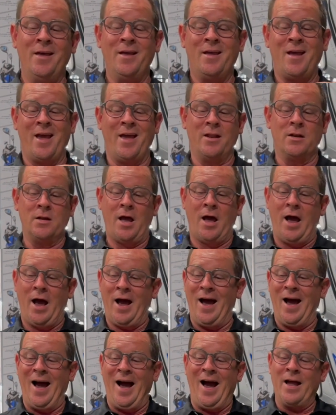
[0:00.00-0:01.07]
And
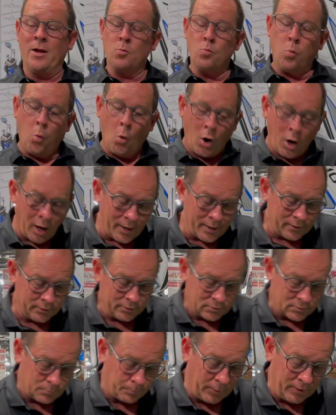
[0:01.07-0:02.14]
I want
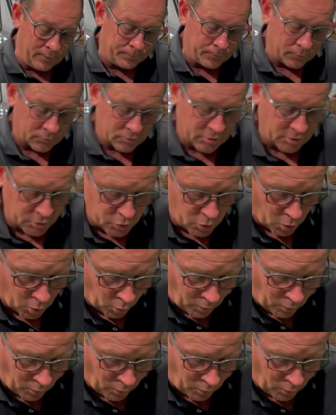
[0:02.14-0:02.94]
people to know